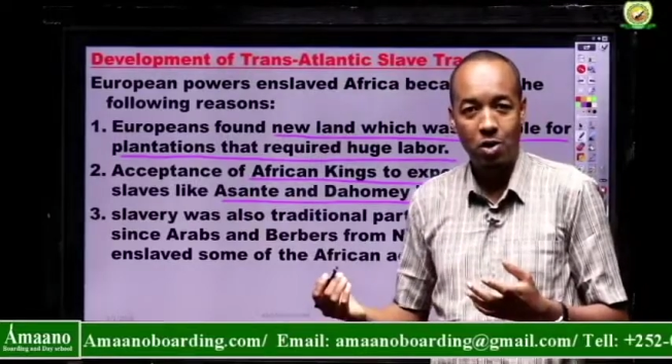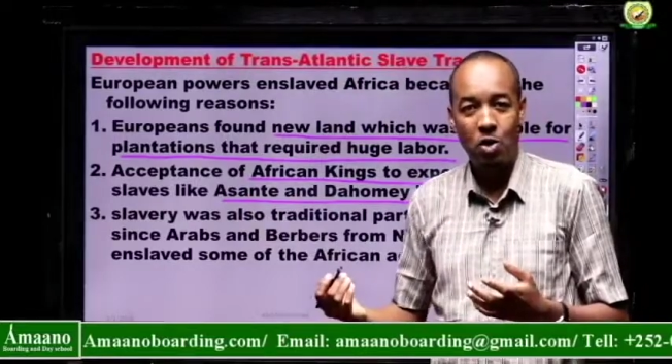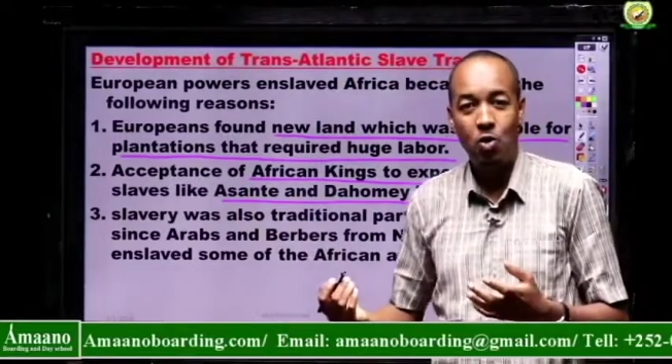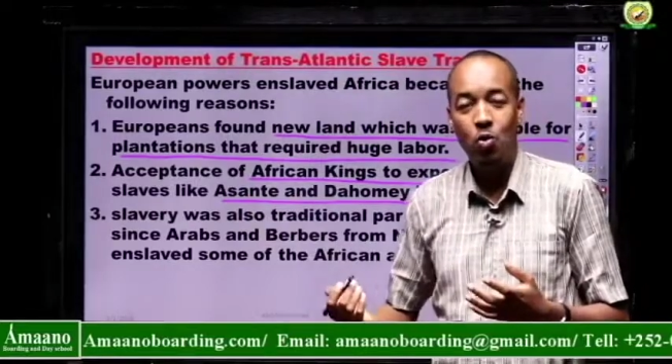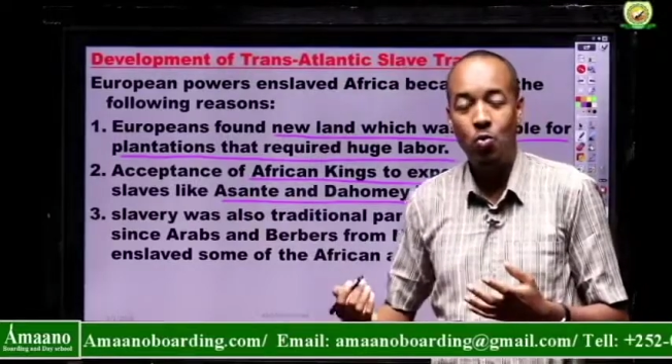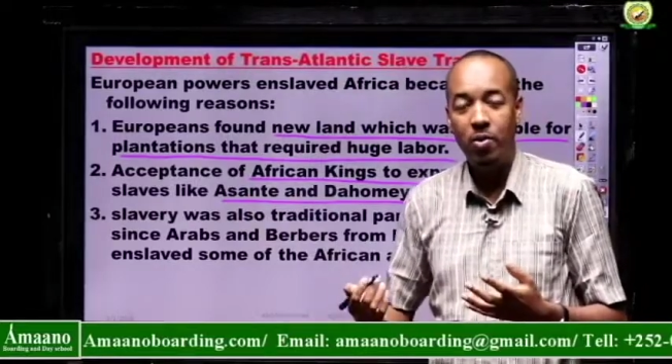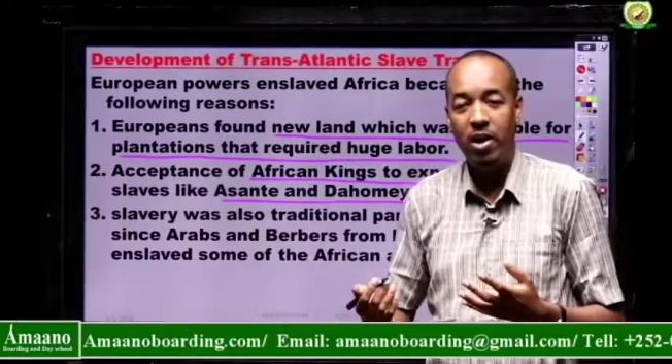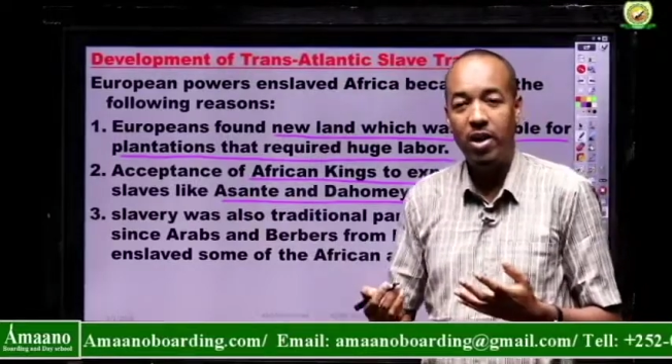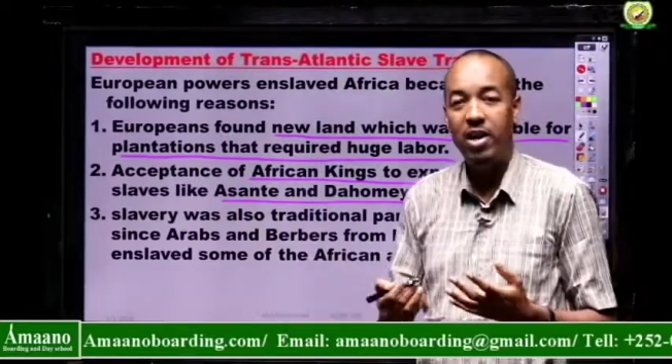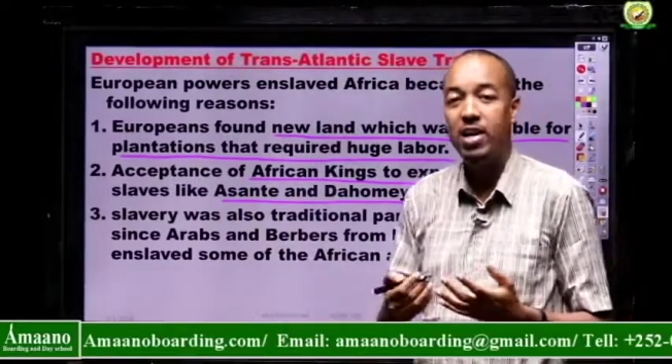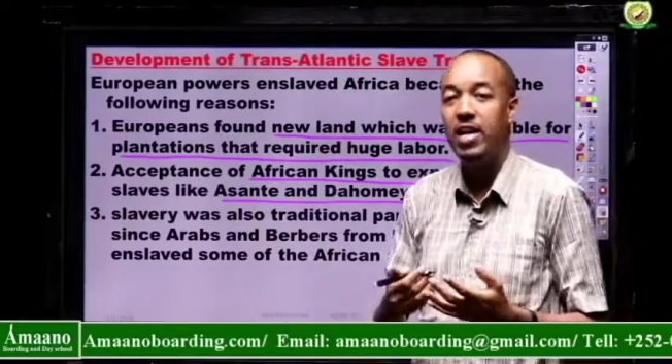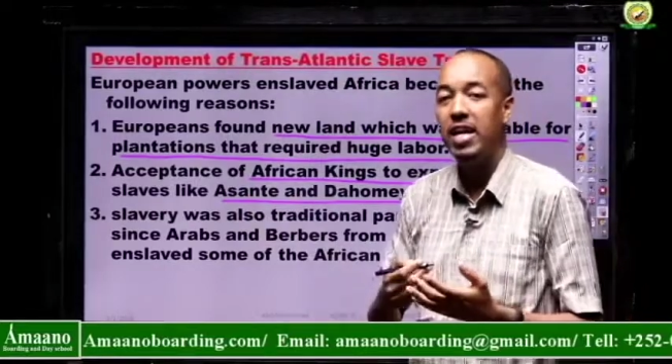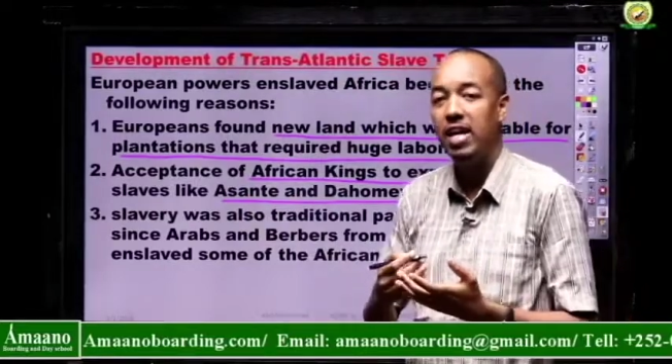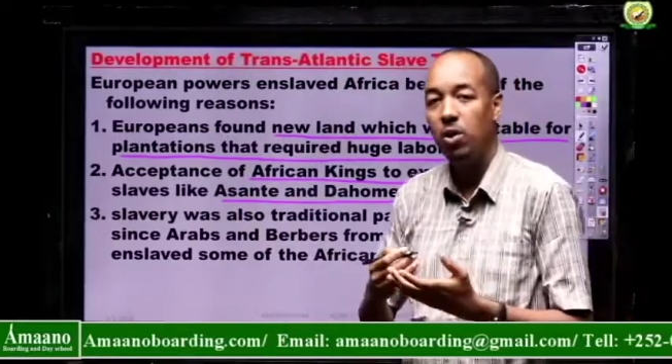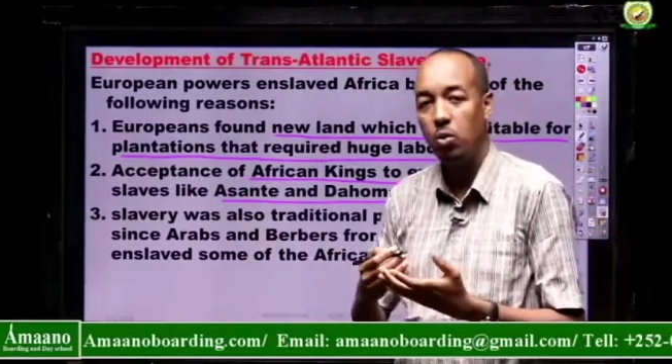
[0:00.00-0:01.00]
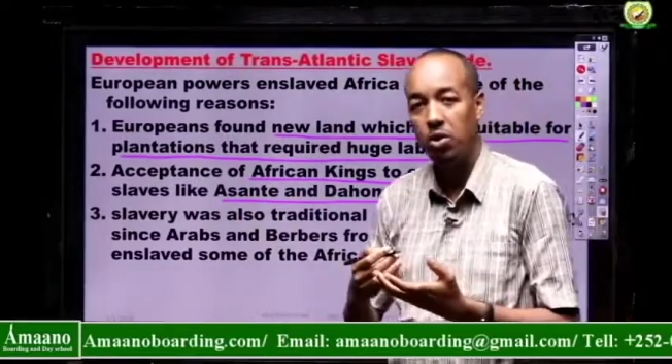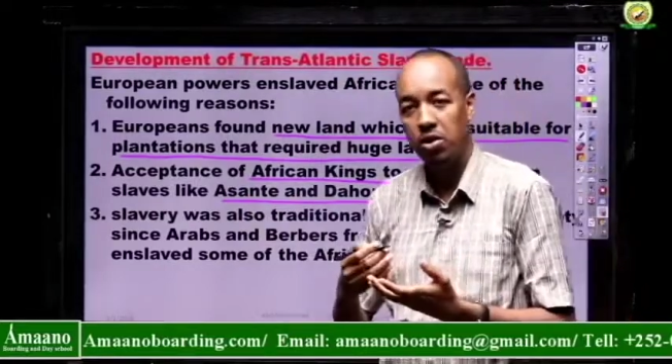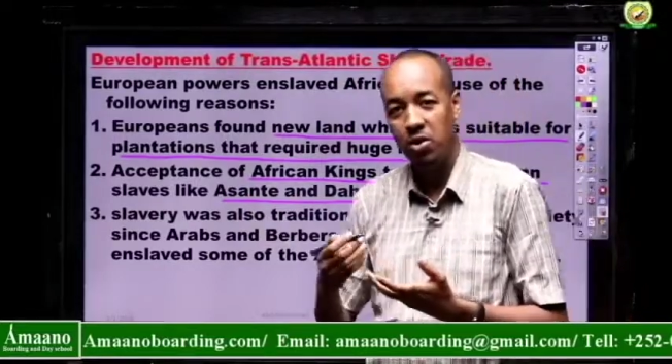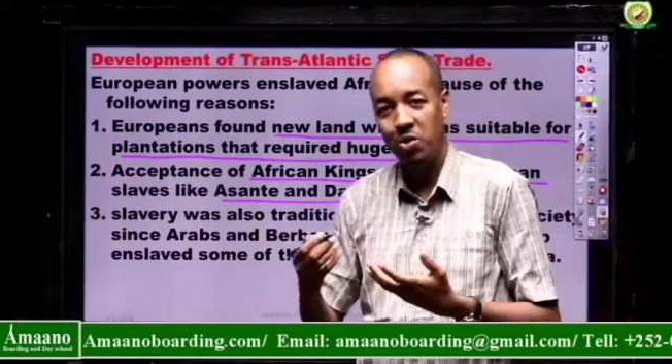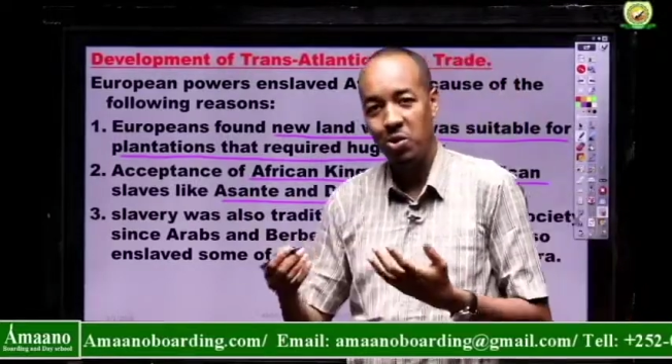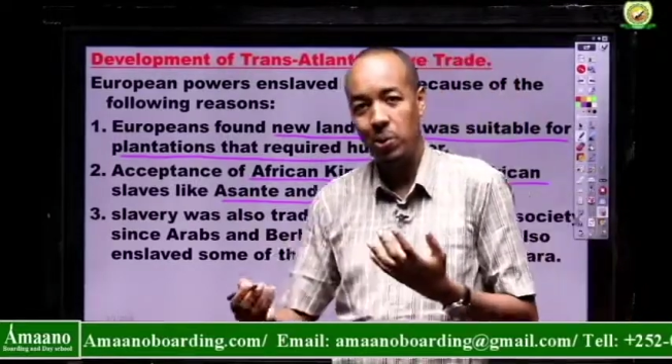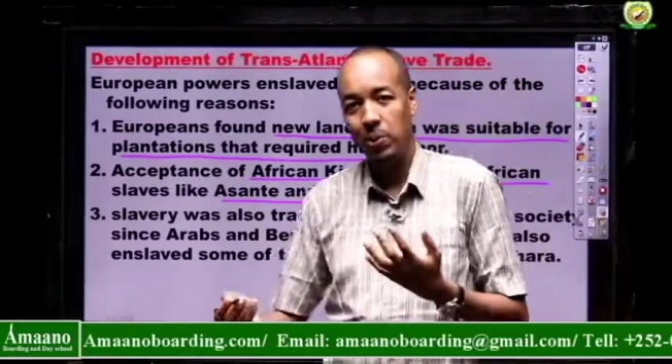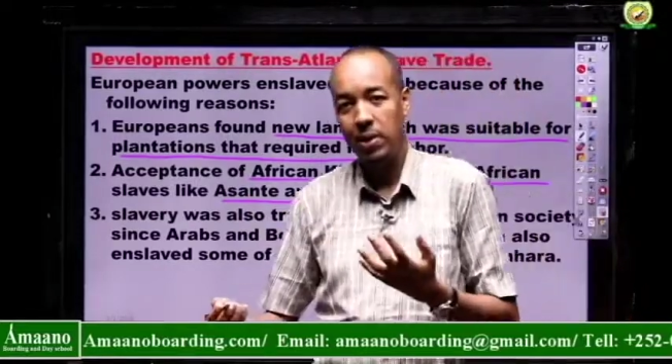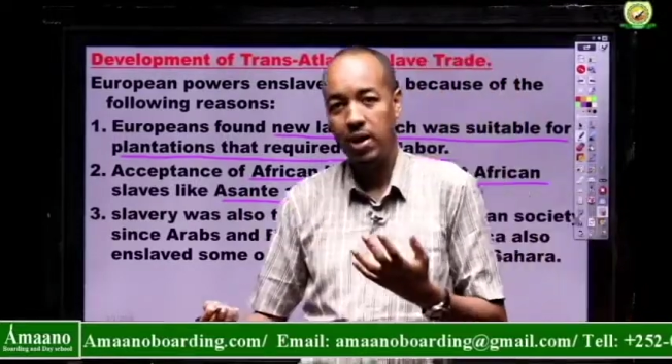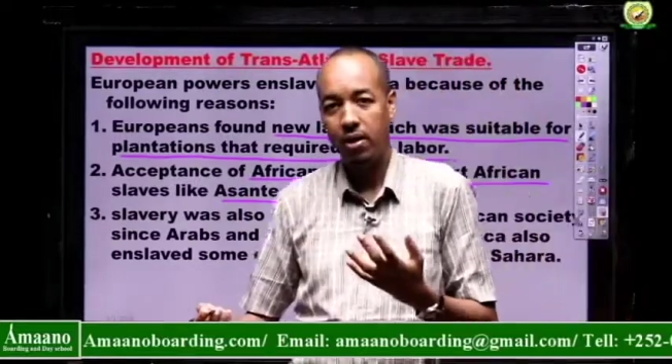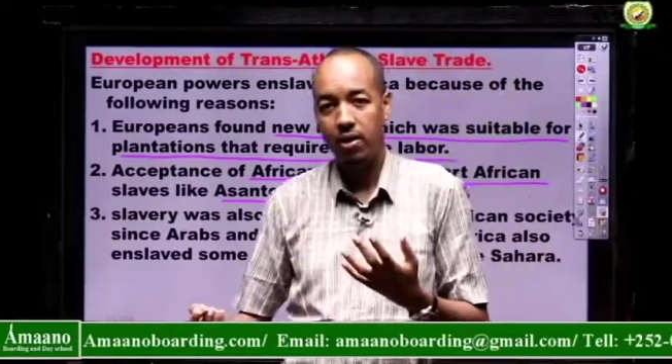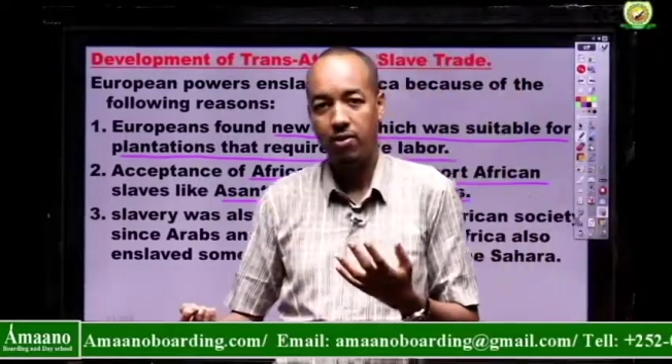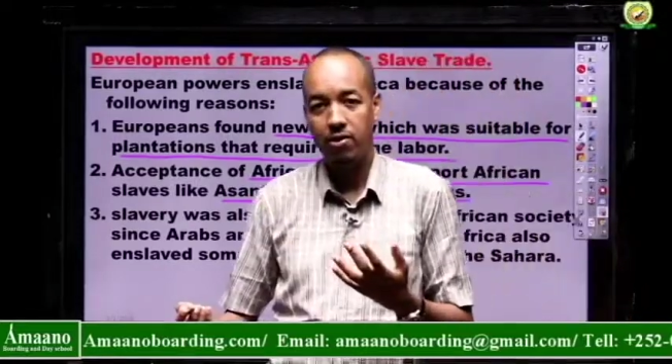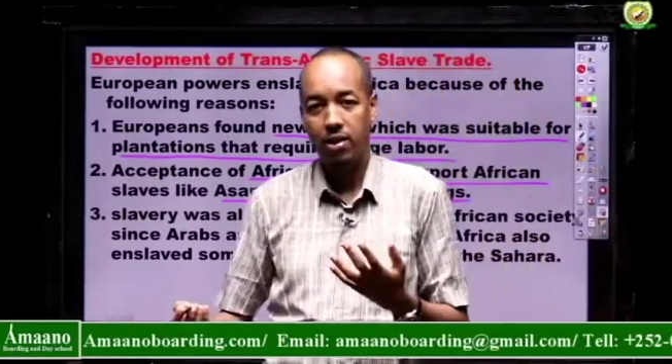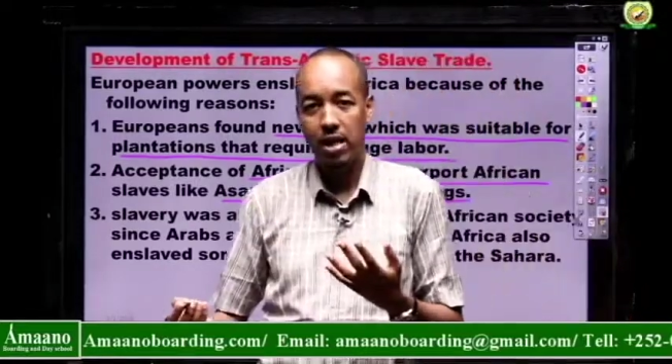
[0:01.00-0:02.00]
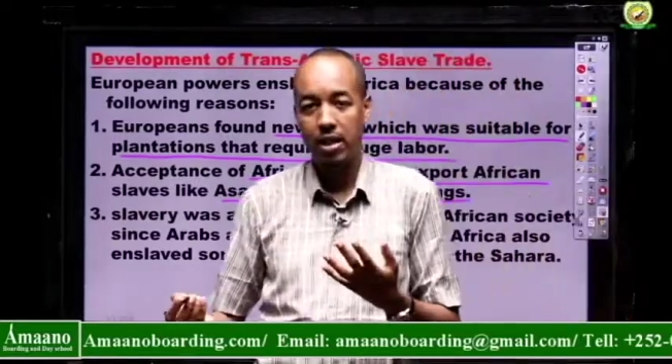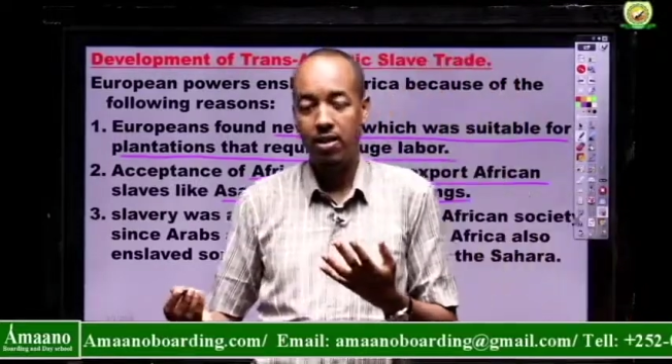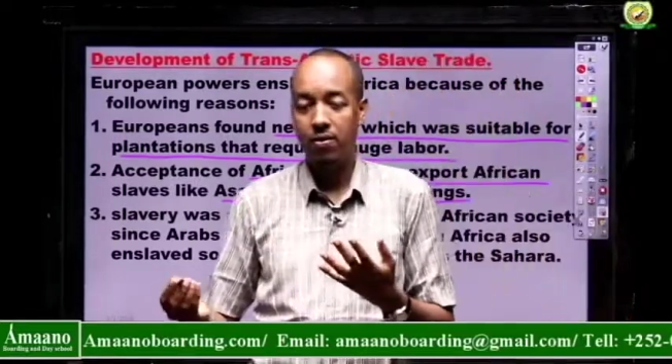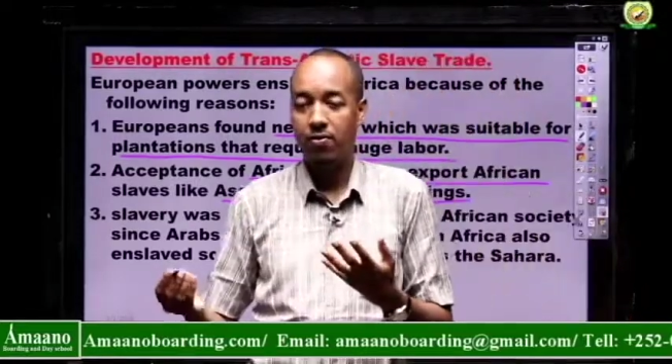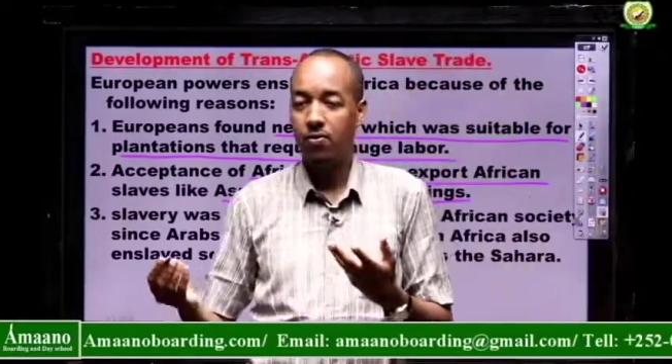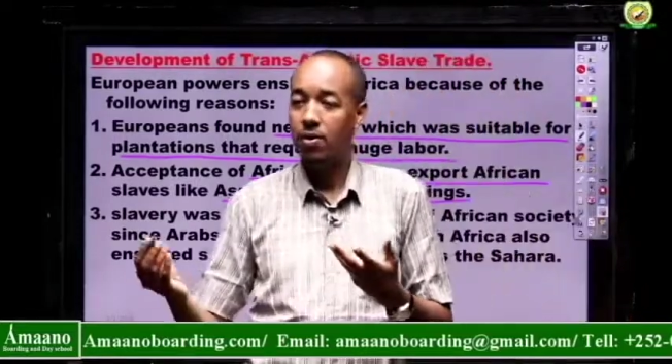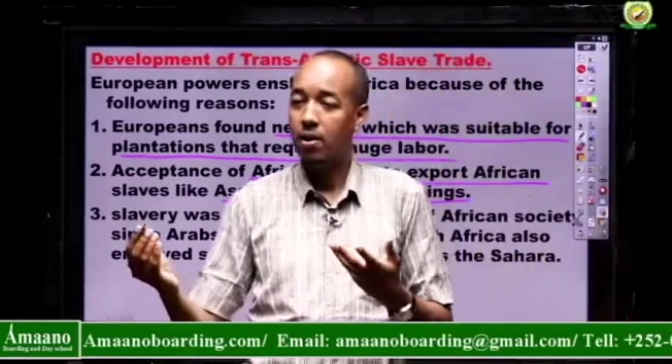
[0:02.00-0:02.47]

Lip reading: who made a deal with the Europeans that if